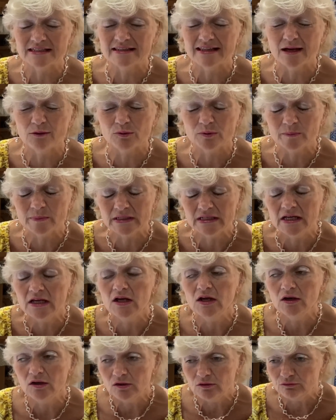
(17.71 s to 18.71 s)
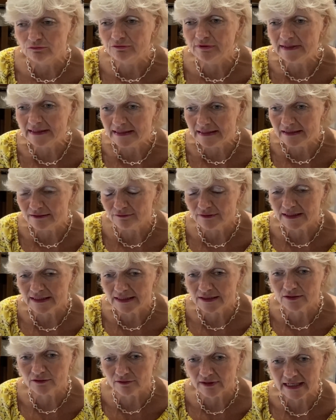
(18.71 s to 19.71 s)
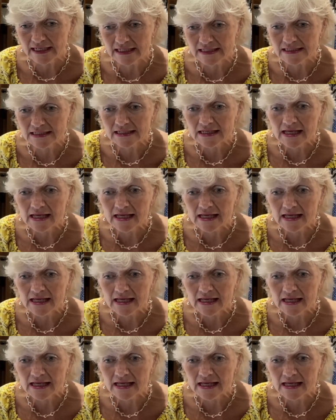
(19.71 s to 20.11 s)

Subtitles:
That would be really, really great.